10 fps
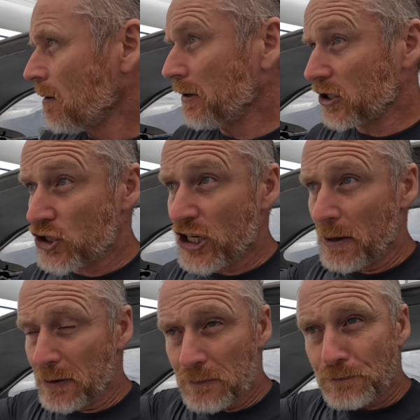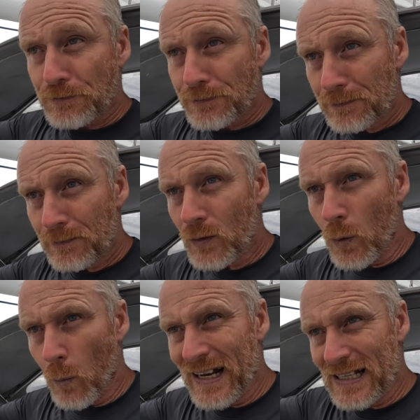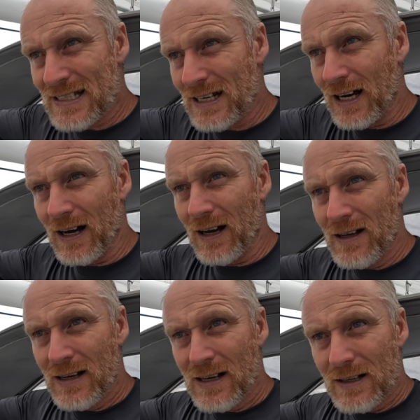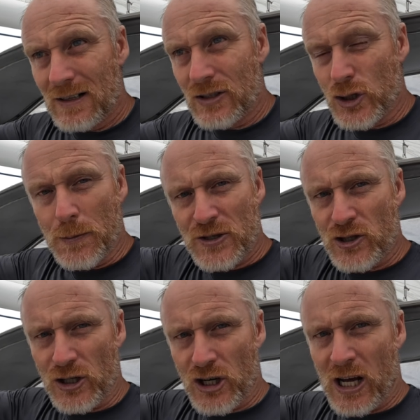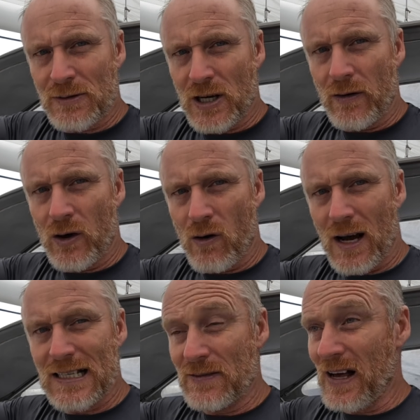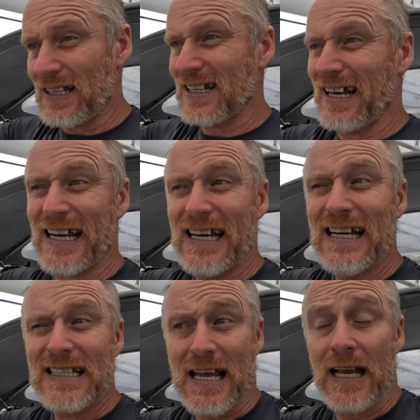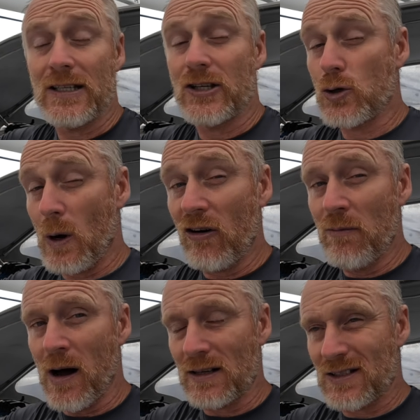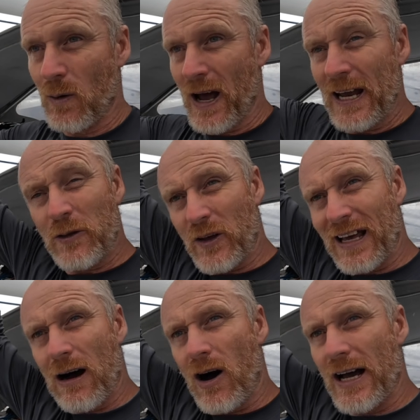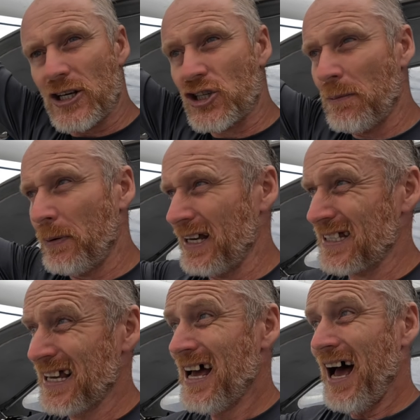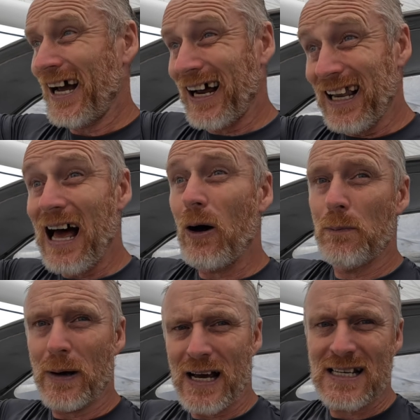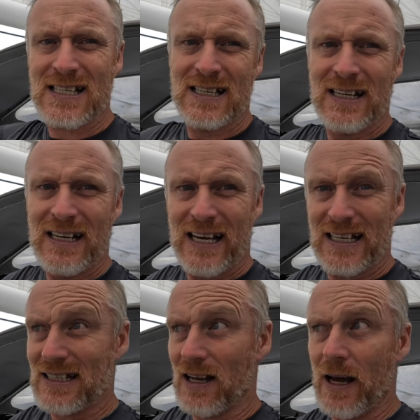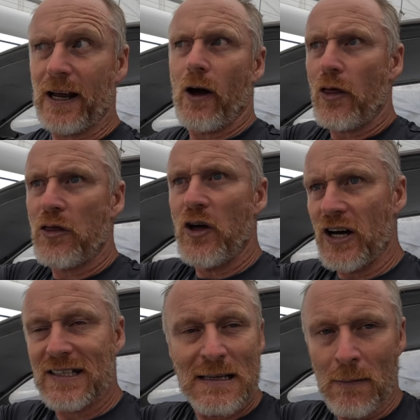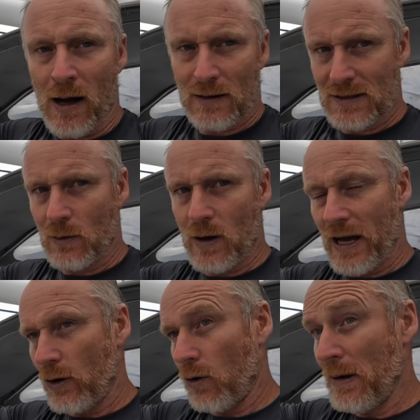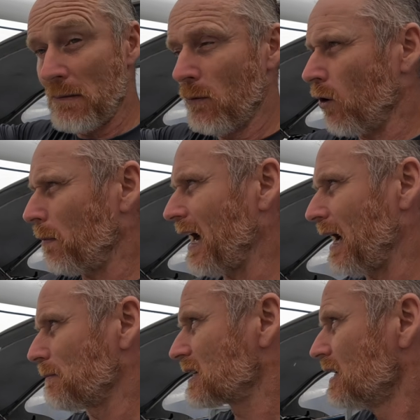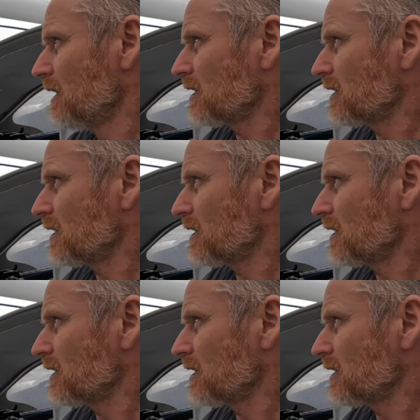But a ship, when its superstructure comes over the horizon, that's like 10 to 12 miles away. You think how high a ship is. A cloud base is like 30 miles away, or a bit more perhaps.